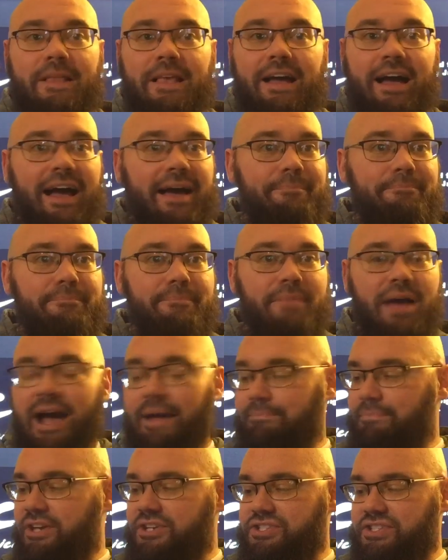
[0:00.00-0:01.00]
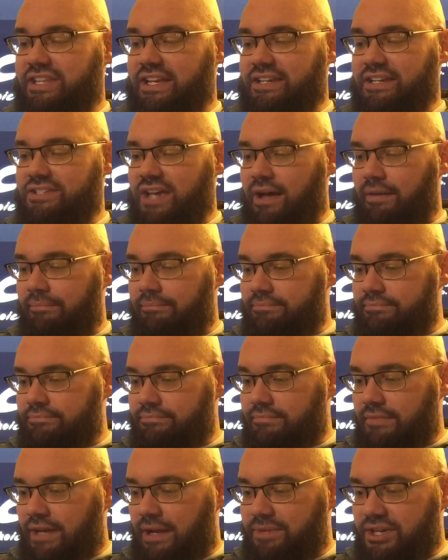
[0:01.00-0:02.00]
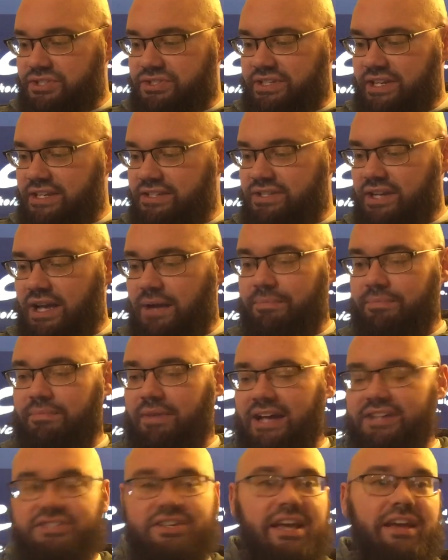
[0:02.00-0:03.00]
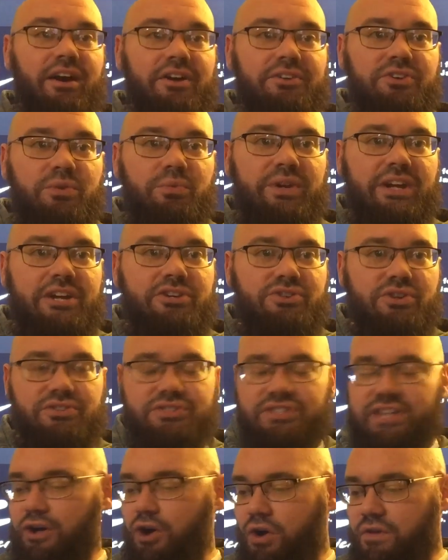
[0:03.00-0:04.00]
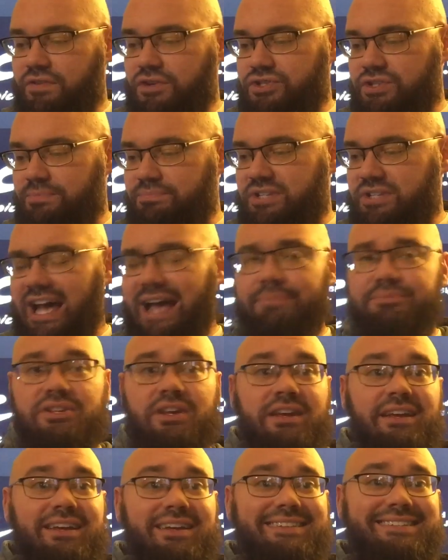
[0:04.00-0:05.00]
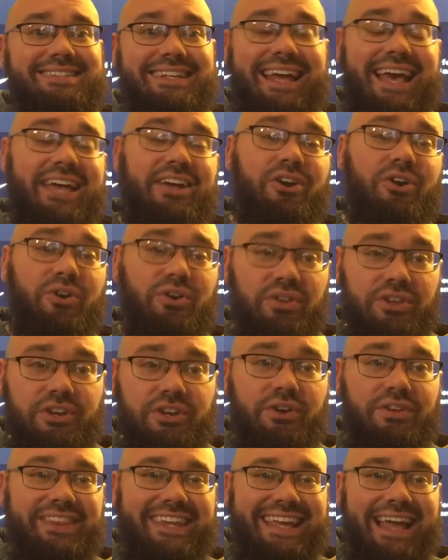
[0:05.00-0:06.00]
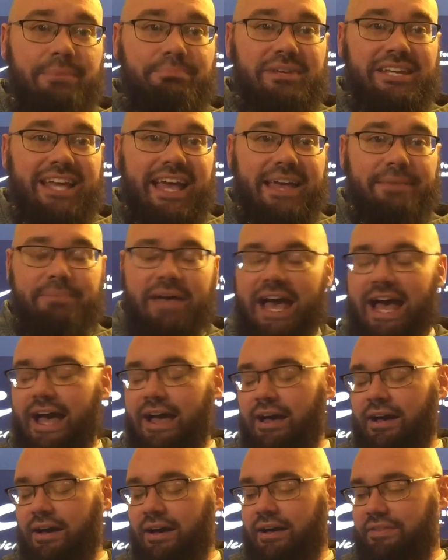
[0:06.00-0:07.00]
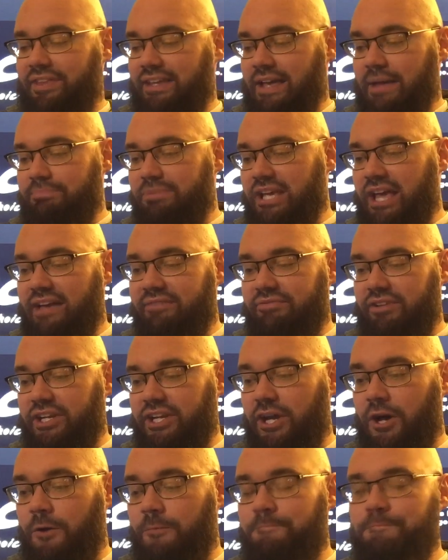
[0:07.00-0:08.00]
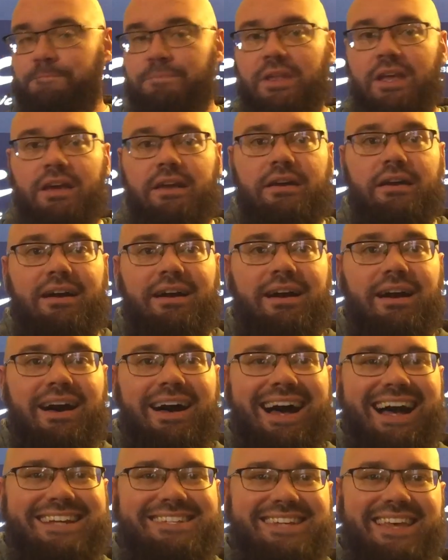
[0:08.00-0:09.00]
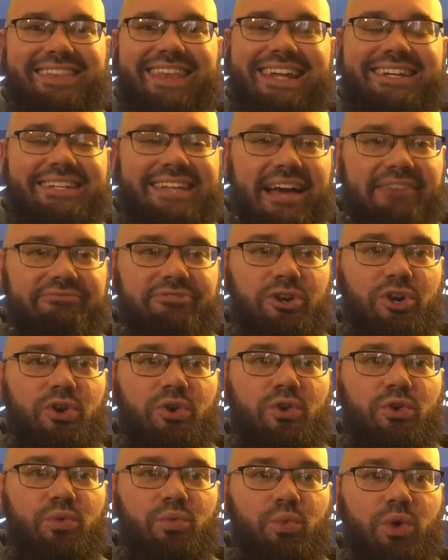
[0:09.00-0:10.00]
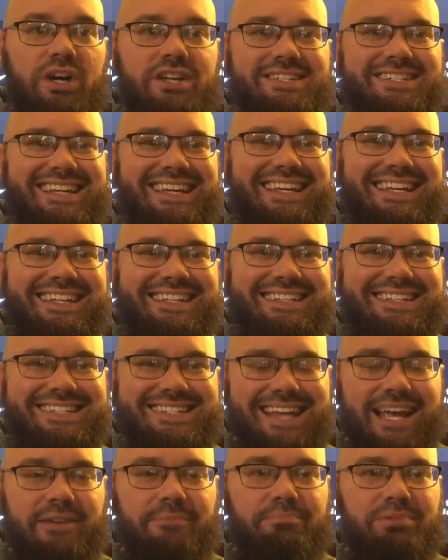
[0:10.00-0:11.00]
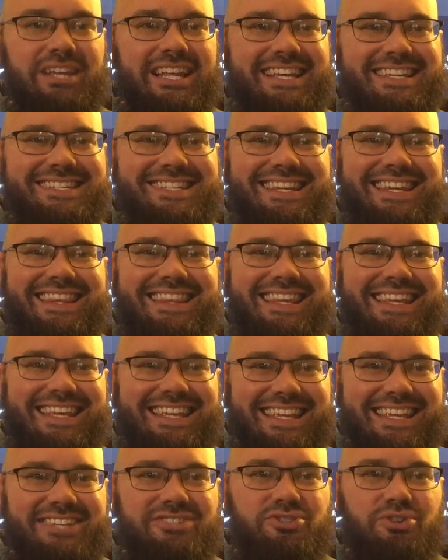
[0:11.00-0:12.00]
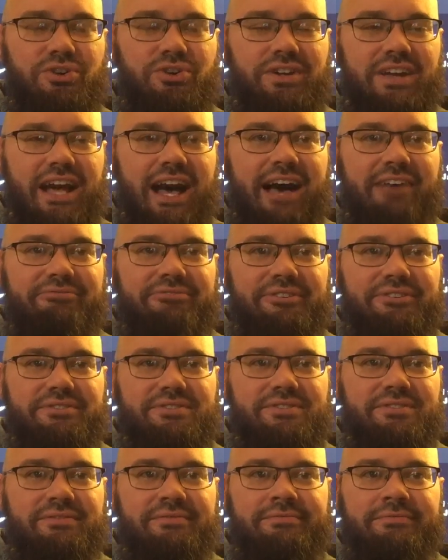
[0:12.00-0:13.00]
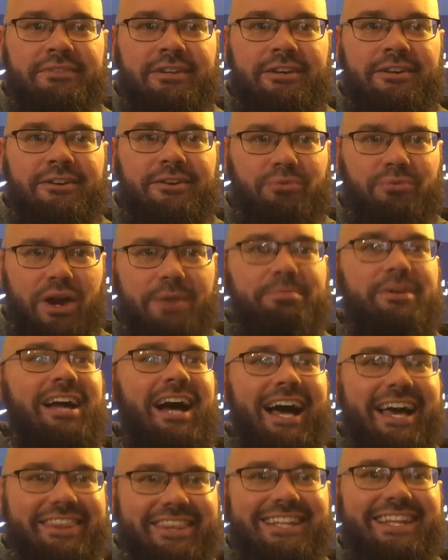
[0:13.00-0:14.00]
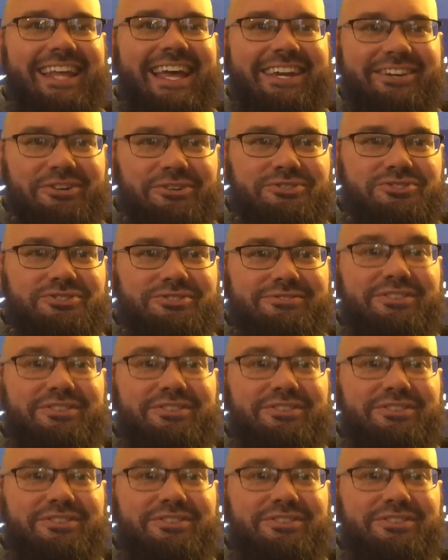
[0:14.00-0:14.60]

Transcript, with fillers: I, I mix things up. I mix things up. I say under when I should say over sometimes. Today, earlier in the NBA, uh, the NBA video, uh, I said that Denver was in second place in the Eastern Conference right behind the Lakers,